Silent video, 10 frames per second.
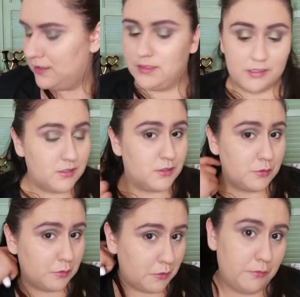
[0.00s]
this
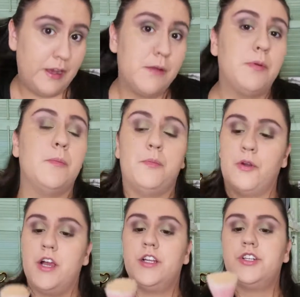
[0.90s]
dual fiber
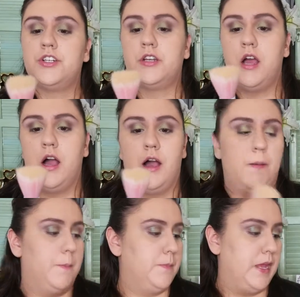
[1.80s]
brush
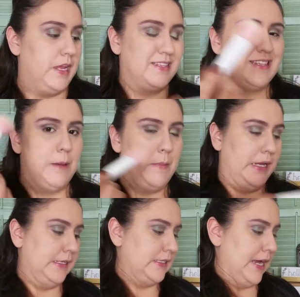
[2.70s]
and set my
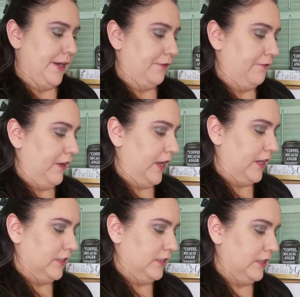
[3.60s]
entire
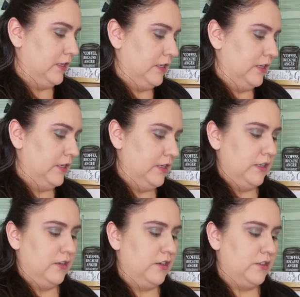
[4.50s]
face.
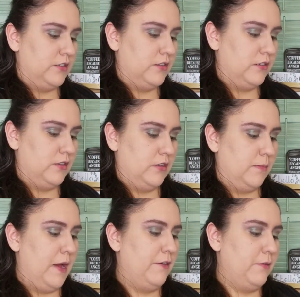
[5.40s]
There's the
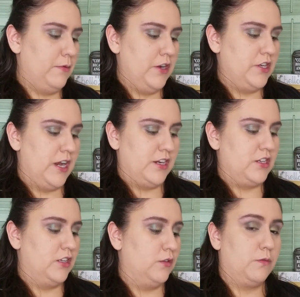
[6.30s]
powder brush I
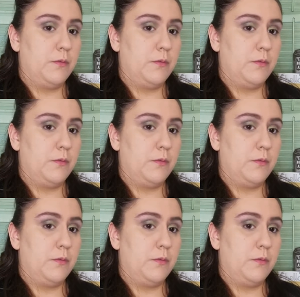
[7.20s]
actually use for